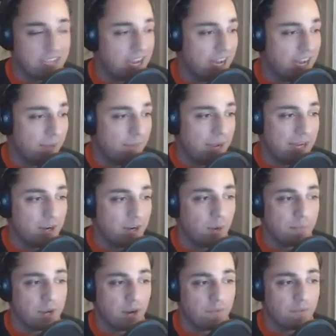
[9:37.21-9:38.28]
Um, I know I'm
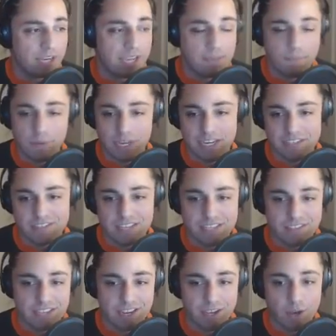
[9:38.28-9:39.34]
covering it, but it
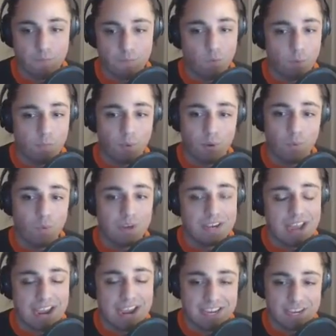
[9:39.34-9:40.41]
says like a
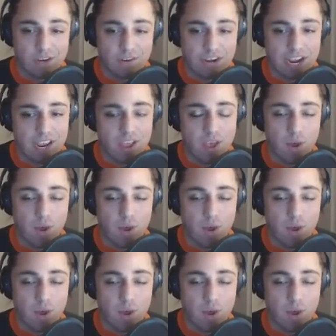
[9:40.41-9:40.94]
4.19 ERA,